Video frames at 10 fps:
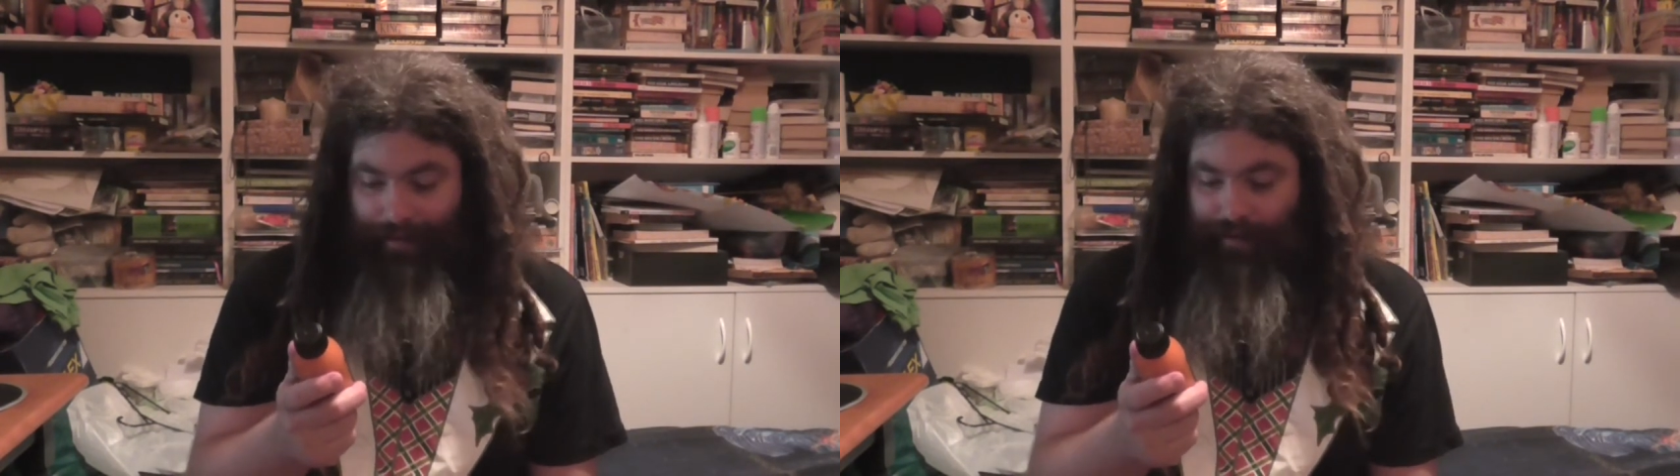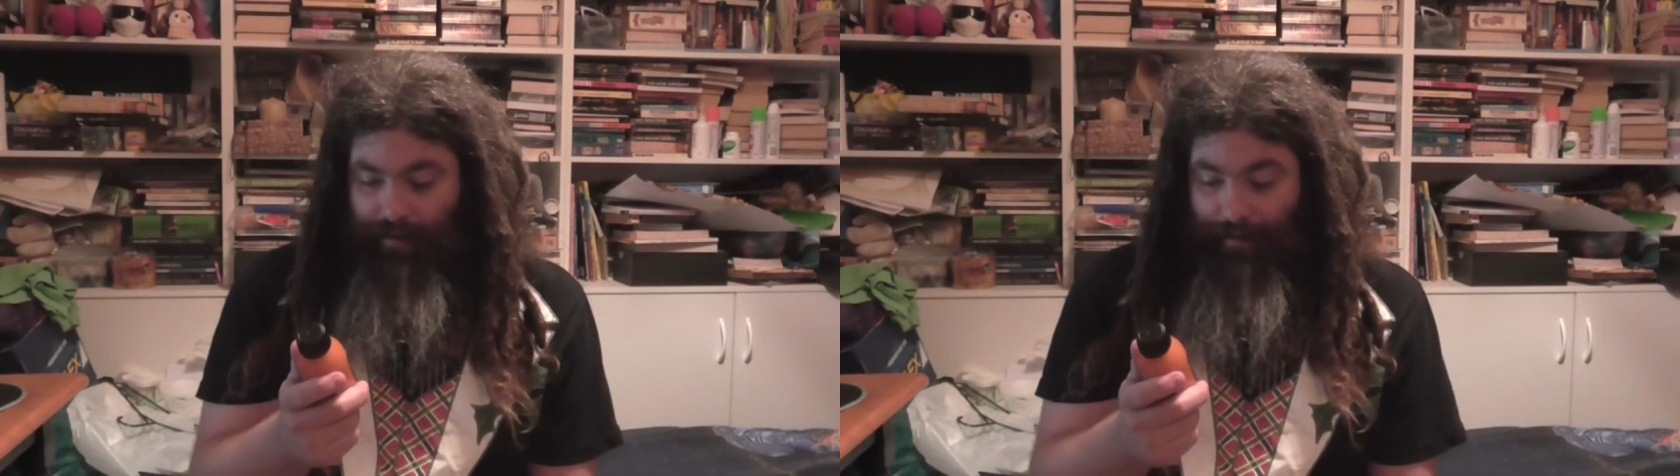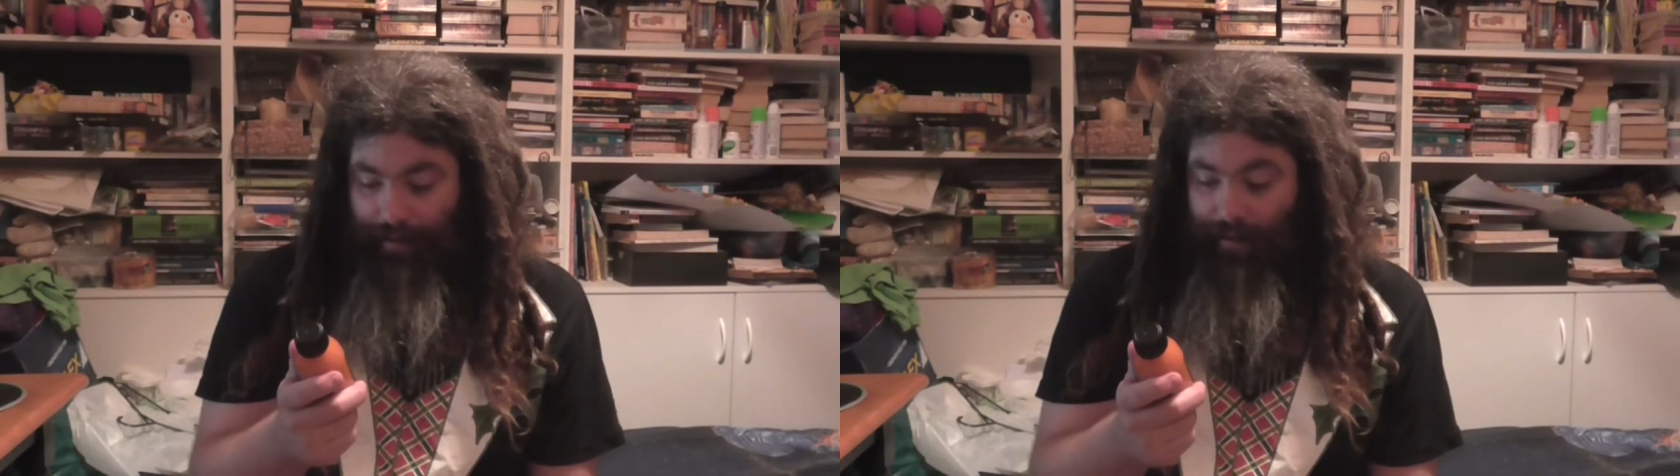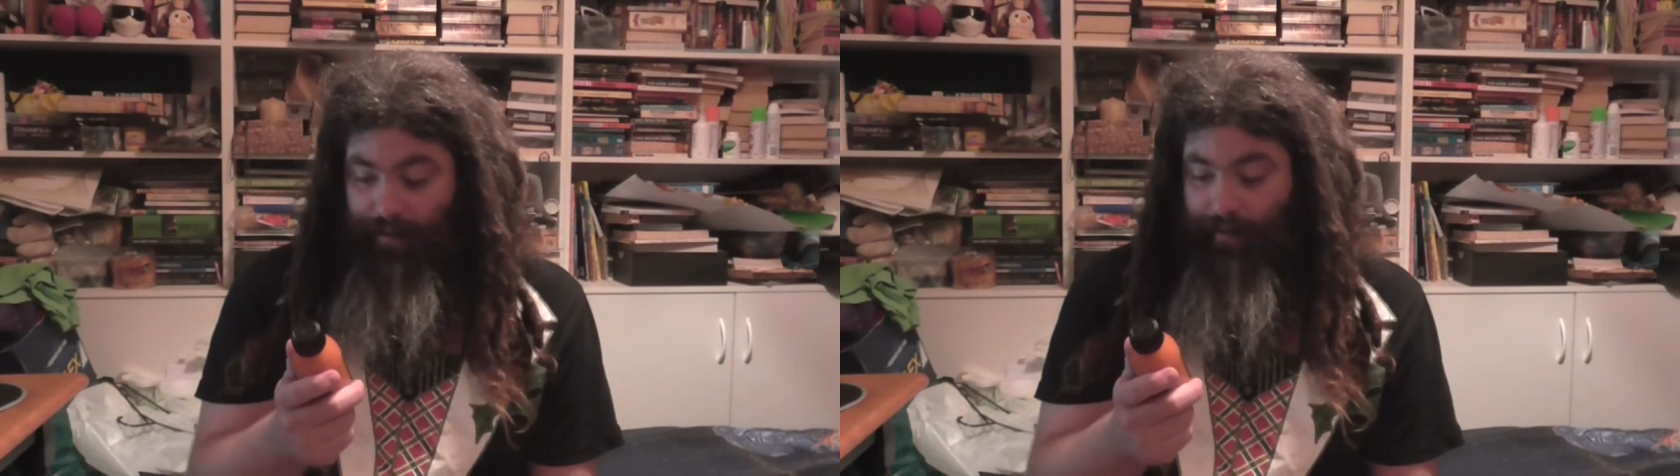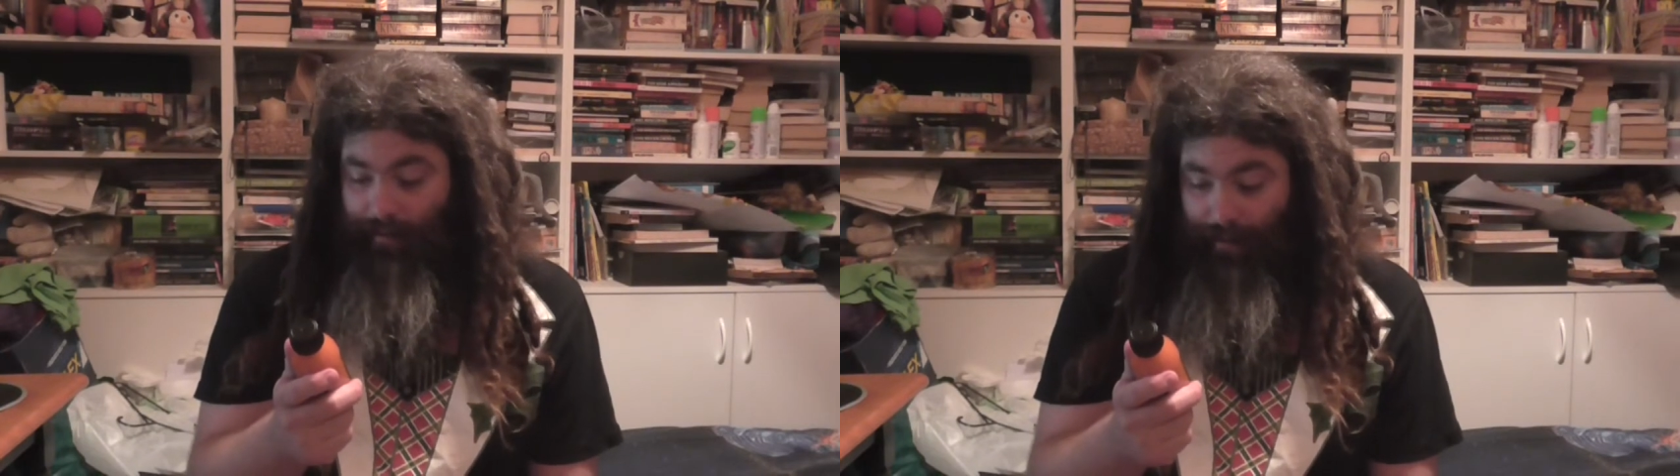onion,
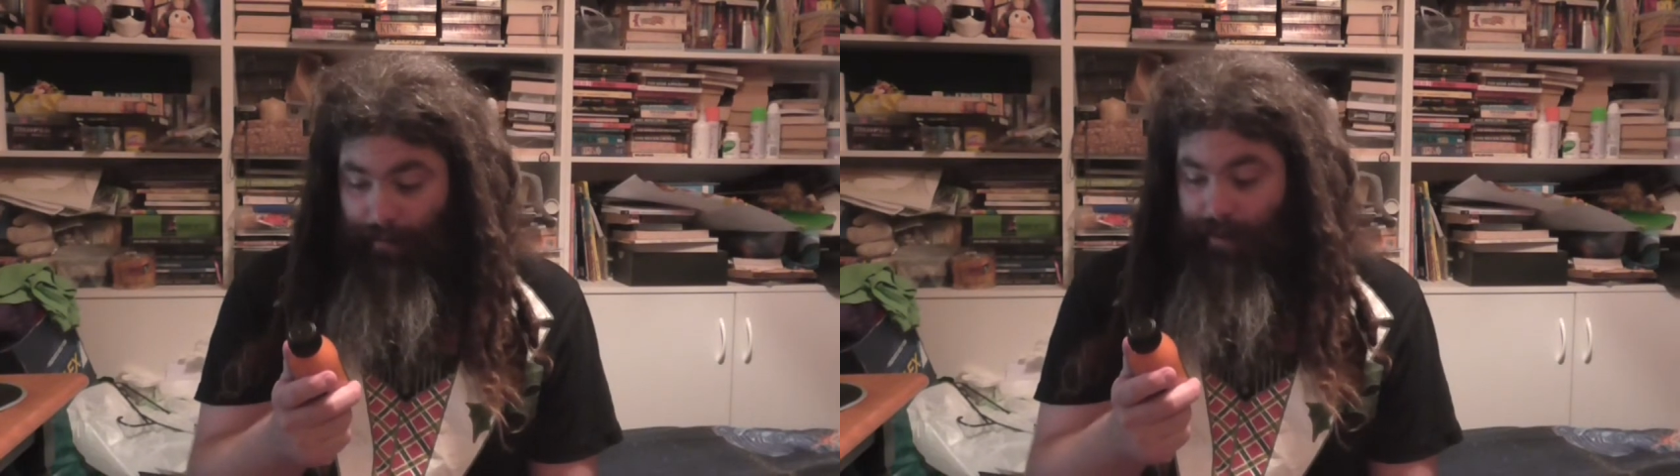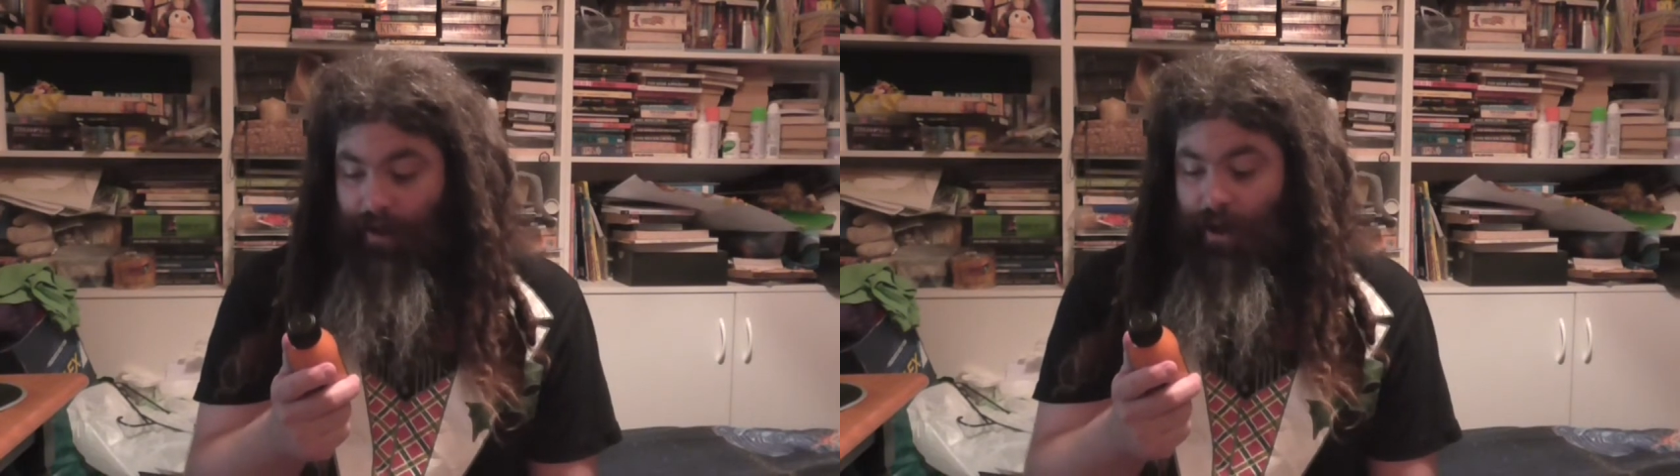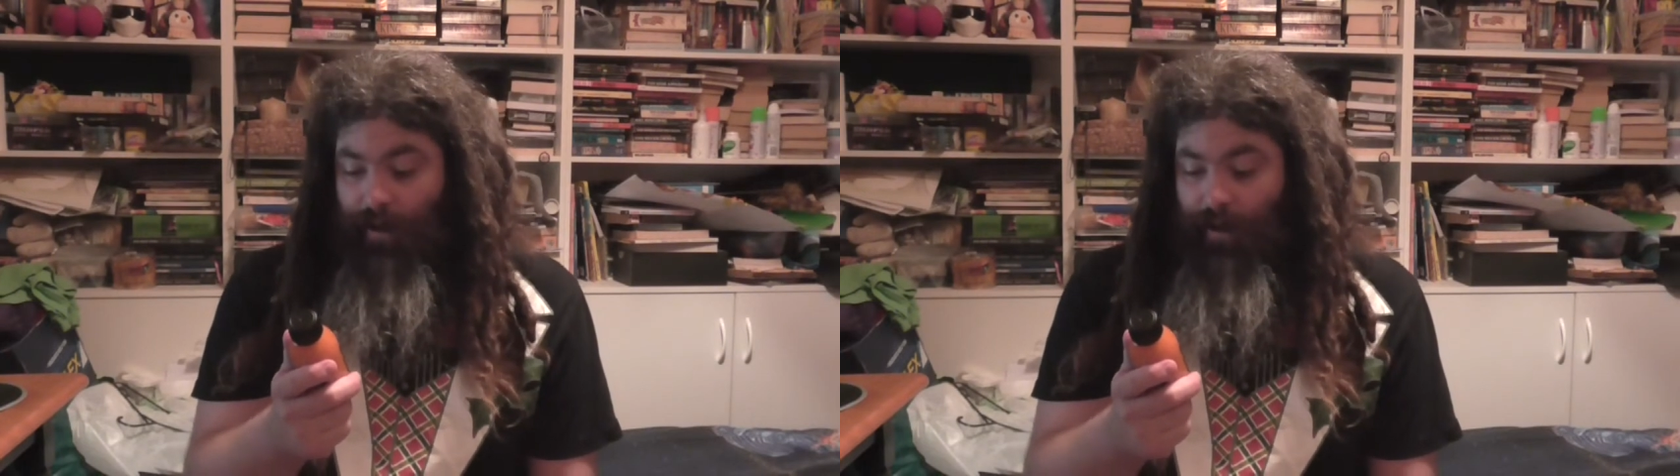garlic, lemon,